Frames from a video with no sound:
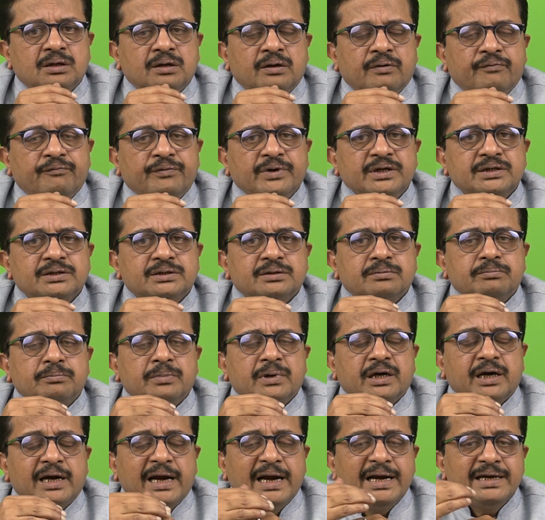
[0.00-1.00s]
which
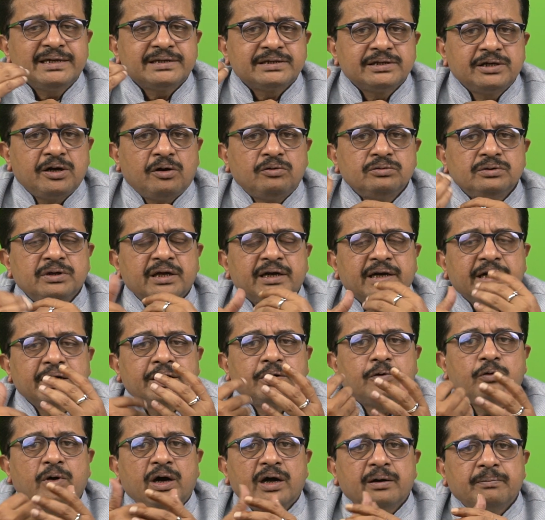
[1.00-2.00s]
lays down the
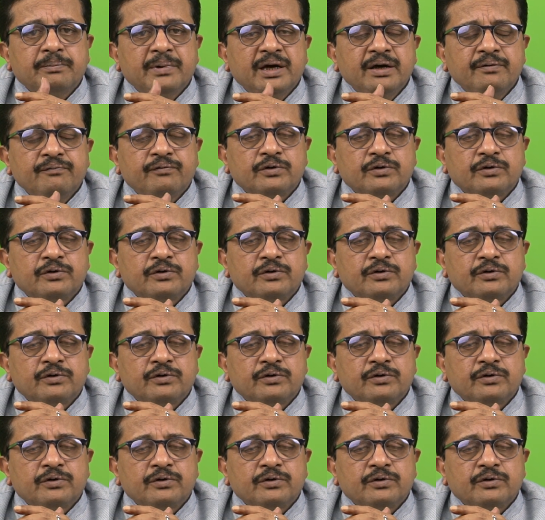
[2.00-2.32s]
requirement